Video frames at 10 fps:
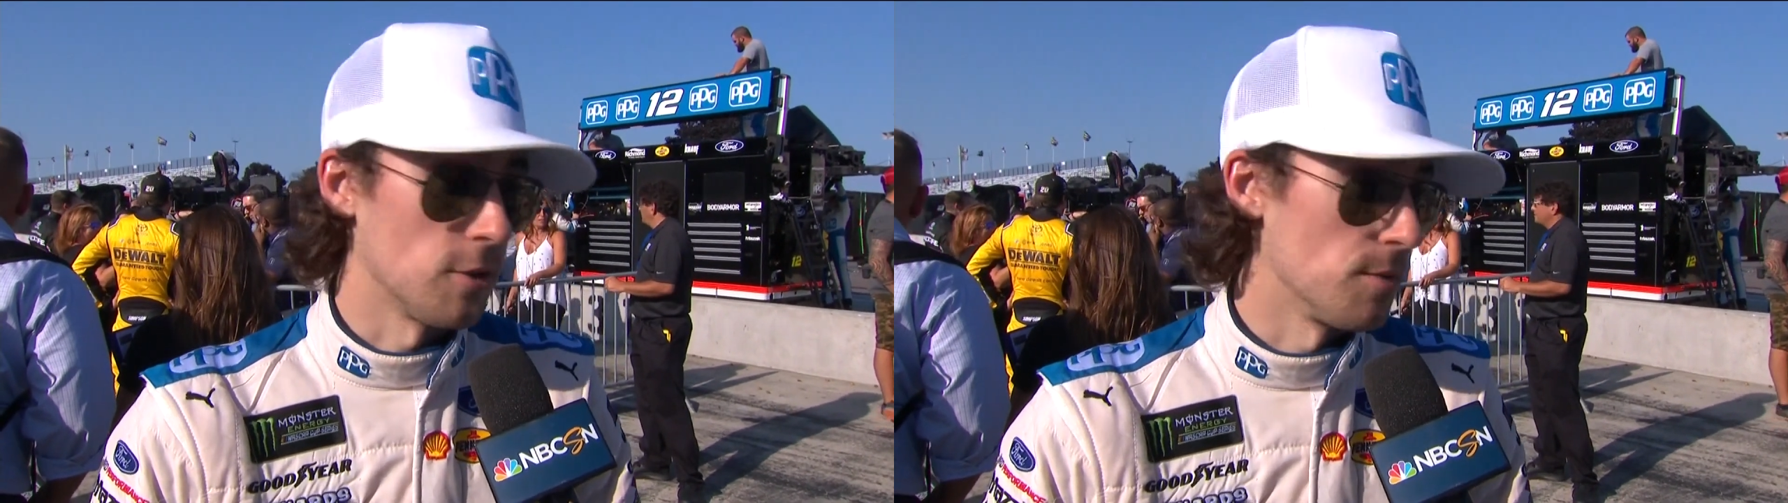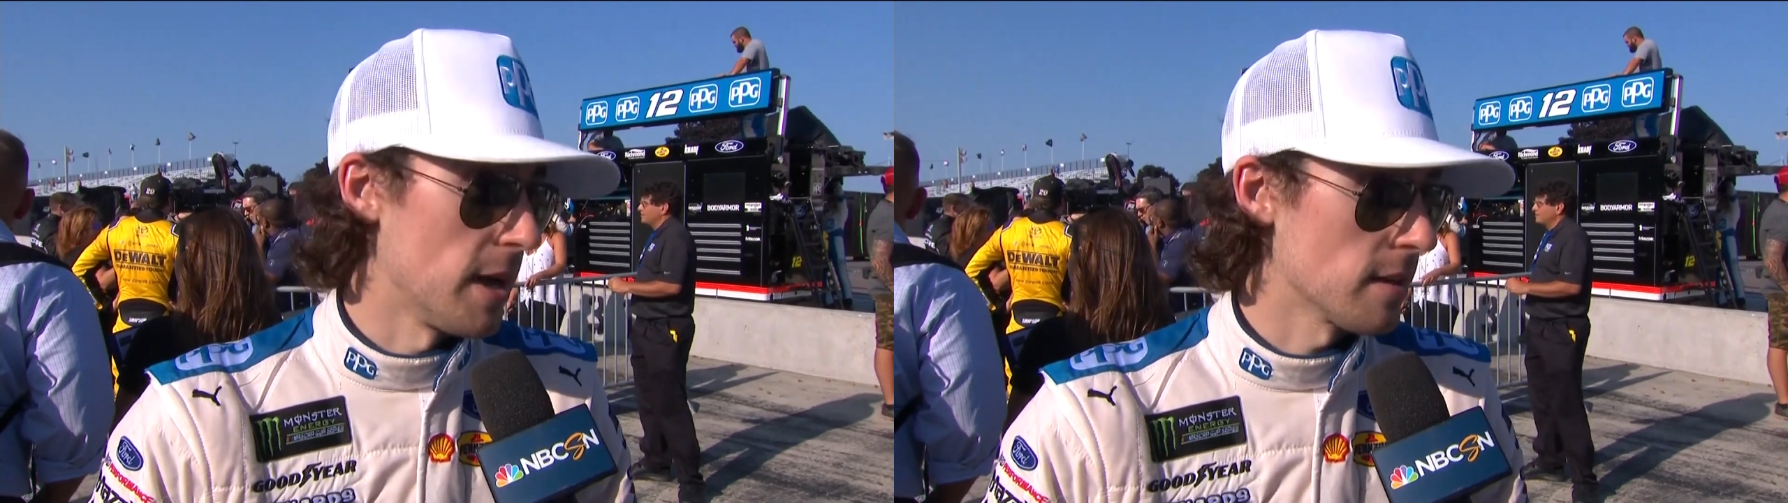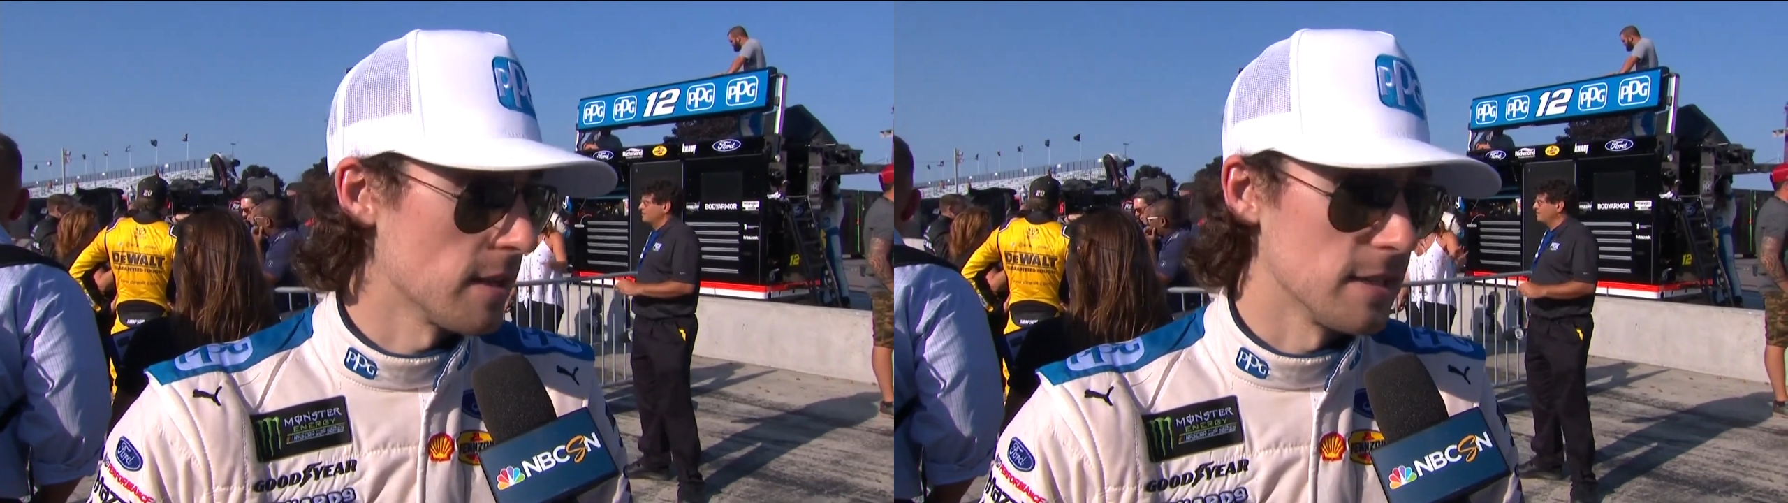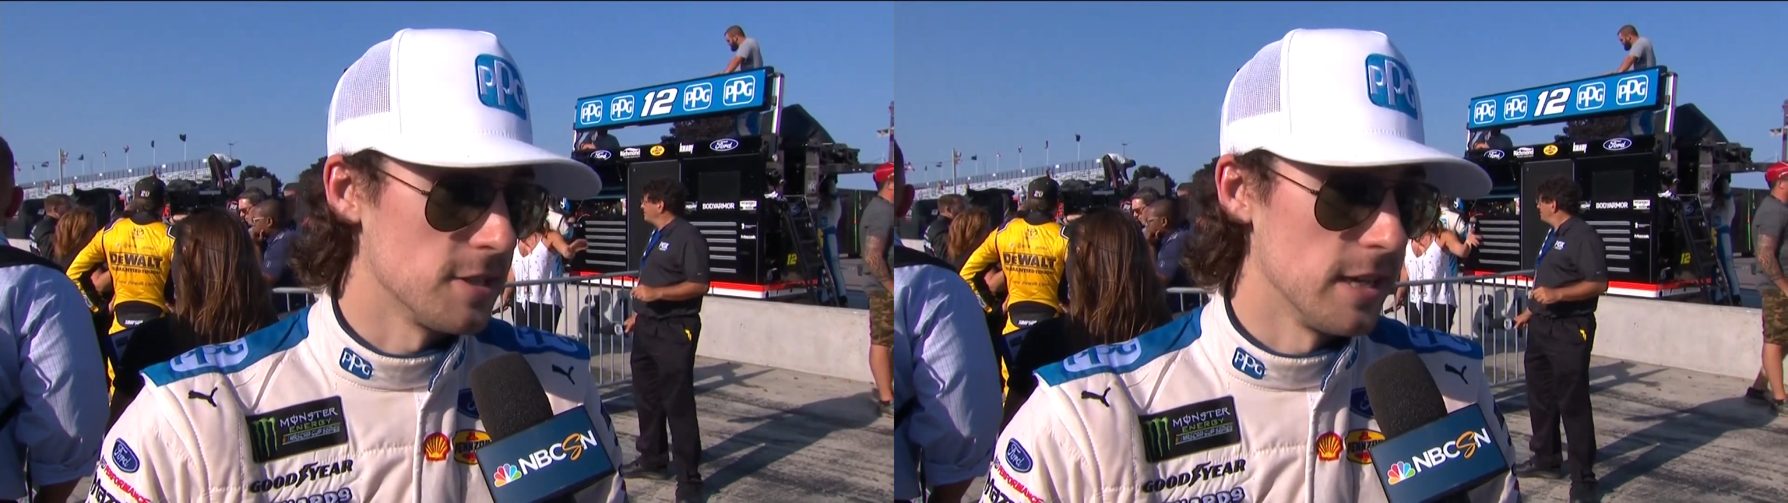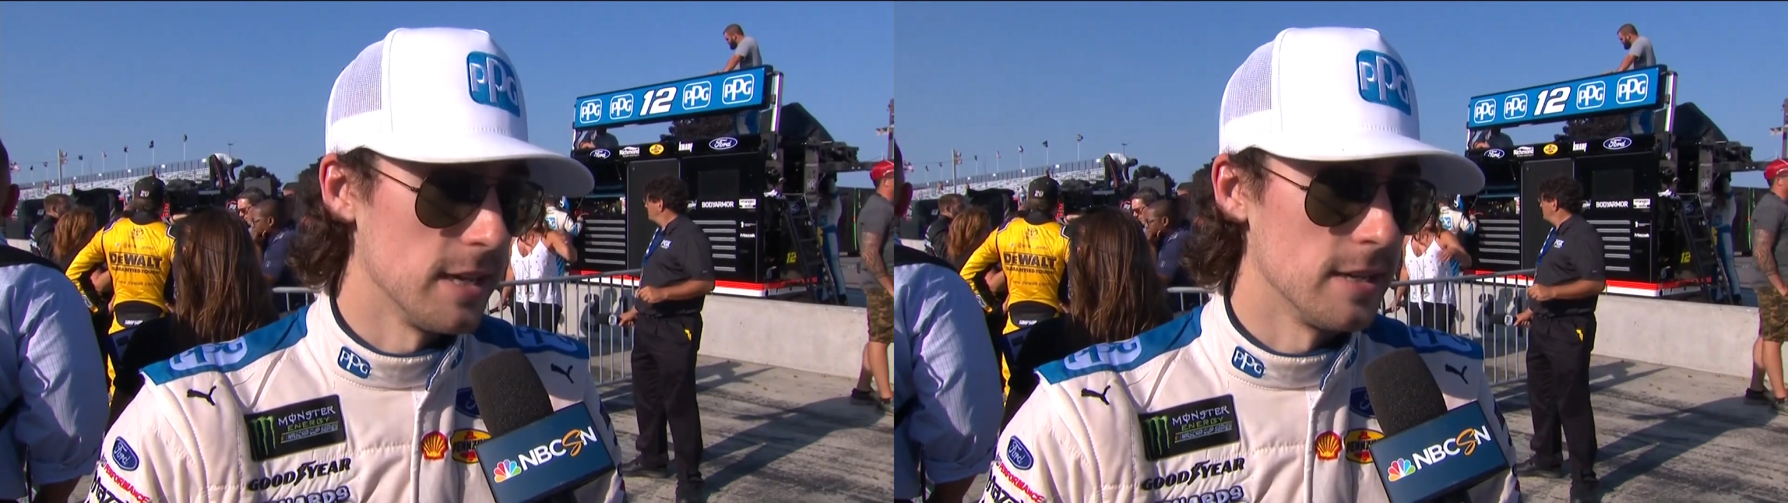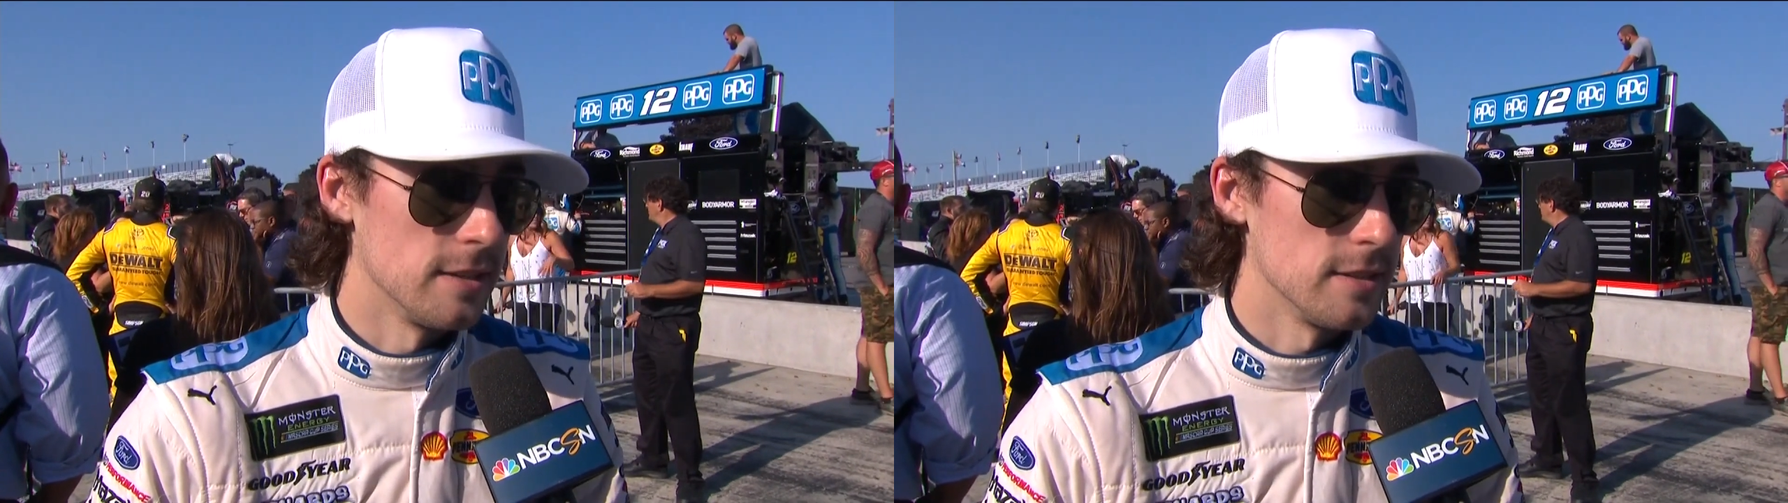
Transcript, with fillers: start in the back, like you said,